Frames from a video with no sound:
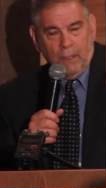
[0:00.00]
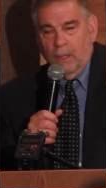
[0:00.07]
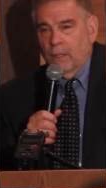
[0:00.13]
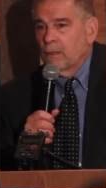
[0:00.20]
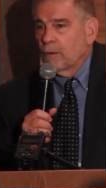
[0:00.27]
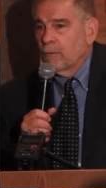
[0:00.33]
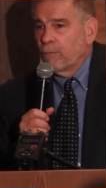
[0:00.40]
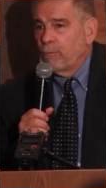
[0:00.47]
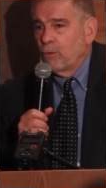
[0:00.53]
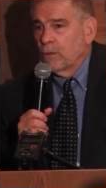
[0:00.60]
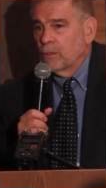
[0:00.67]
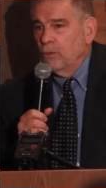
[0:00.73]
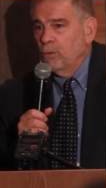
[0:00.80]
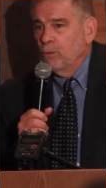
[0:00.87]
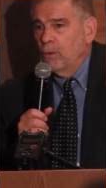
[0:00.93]
And
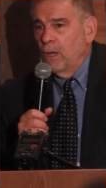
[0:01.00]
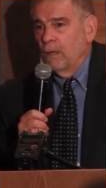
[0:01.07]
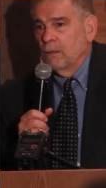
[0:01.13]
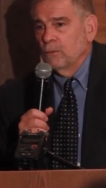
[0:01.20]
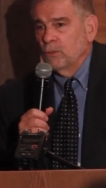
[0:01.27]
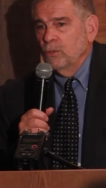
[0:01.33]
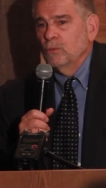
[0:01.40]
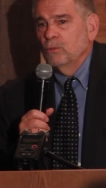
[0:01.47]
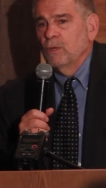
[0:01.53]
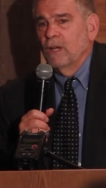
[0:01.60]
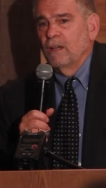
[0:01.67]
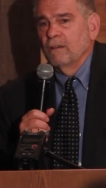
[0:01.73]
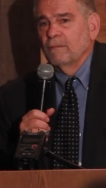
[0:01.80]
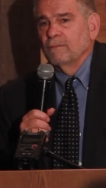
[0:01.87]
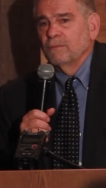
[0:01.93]
therefore, you have, you
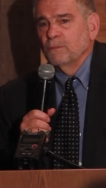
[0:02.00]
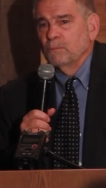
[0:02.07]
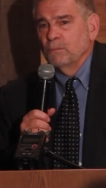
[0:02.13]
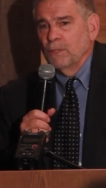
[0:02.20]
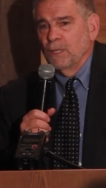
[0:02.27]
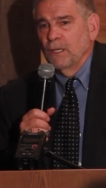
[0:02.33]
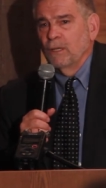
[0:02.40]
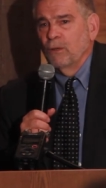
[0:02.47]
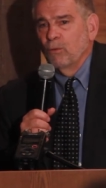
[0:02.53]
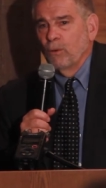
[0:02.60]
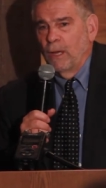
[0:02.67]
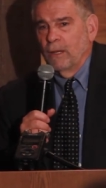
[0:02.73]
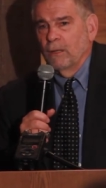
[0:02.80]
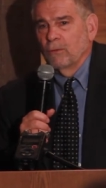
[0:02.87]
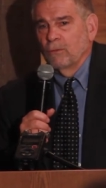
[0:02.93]
have my
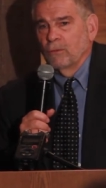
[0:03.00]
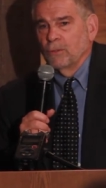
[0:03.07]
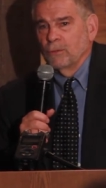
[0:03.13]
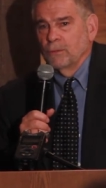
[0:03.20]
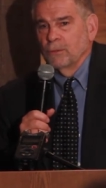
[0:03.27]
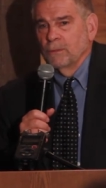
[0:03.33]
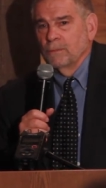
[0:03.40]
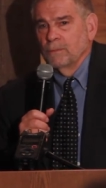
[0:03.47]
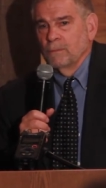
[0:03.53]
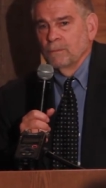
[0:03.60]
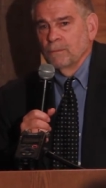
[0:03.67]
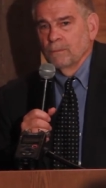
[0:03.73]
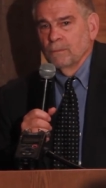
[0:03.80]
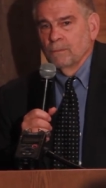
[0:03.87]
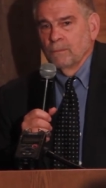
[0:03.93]
gratitude
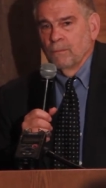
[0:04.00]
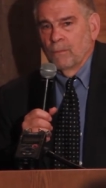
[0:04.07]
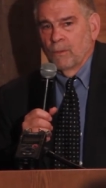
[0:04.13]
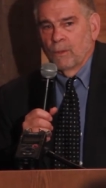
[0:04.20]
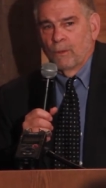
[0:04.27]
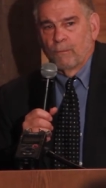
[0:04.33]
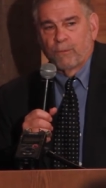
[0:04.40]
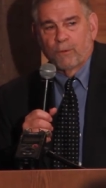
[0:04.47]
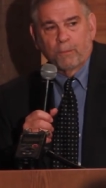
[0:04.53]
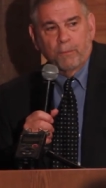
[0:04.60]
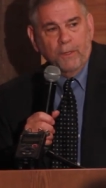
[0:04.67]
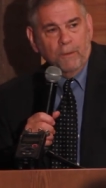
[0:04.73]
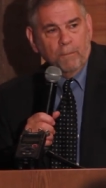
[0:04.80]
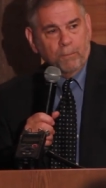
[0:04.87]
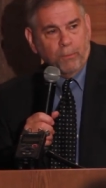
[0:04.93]
for
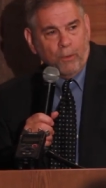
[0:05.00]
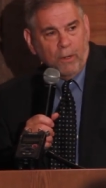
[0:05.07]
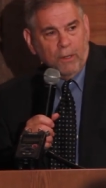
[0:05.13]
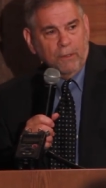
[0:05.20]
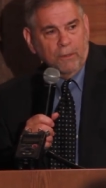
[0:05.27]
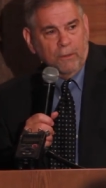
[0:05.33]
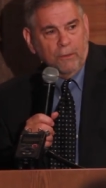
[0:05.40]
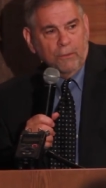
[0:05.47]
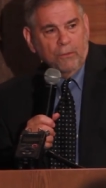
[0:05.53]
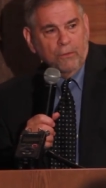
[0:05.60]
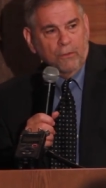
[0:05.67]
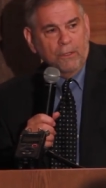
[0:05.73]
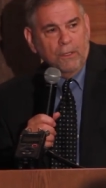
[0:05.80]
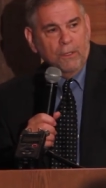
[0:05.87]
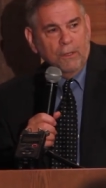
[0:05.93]
being
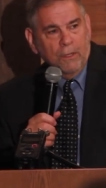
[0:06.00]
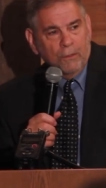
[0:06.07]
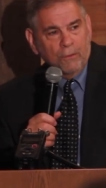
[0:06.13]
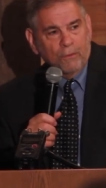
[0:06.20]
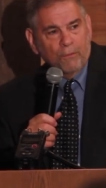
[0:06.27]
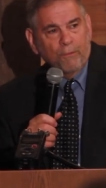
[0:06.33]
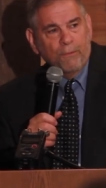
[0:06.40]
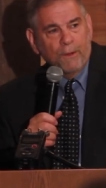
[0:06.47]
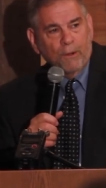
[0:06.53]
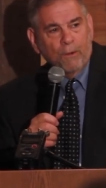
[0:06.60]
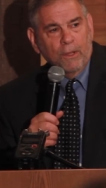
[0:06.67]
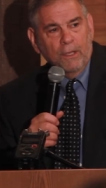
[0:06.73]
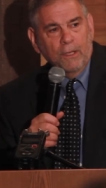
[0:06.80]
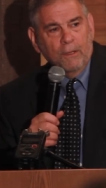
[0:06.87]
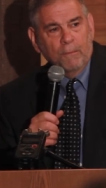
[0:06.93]
partners in this
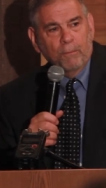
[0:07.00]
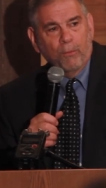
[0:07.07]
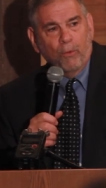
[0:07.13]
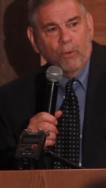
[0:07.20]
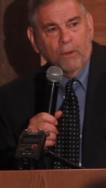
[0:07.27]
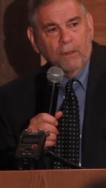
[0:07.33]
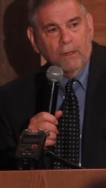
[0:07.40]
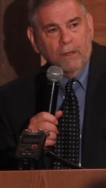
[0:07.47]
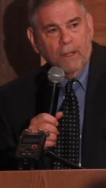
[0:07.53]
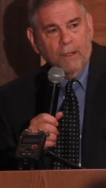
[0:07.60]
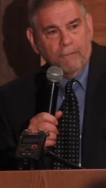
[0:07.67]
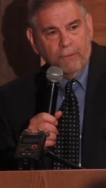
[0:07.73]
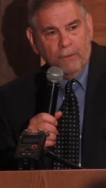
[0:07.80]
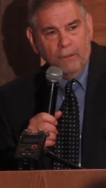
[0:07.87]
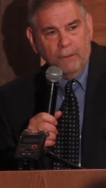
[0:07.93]
very important
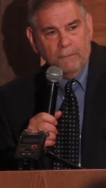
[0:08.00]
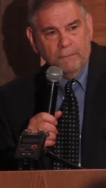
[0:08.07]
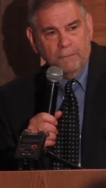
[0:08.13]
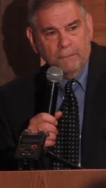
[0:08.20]
effort